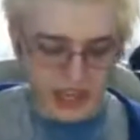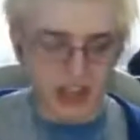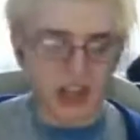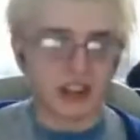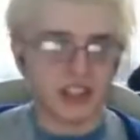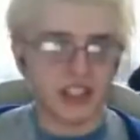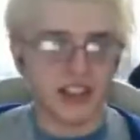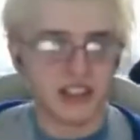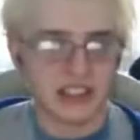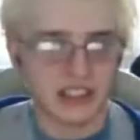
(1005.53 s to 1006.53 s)

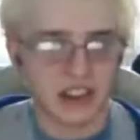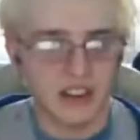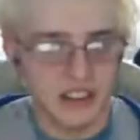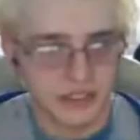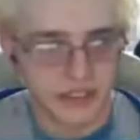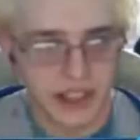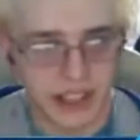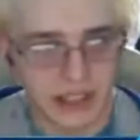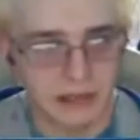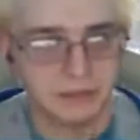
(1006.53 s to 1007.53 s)
RCS is kind of
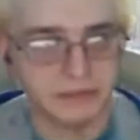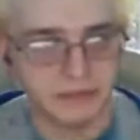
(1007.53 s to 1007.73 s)
a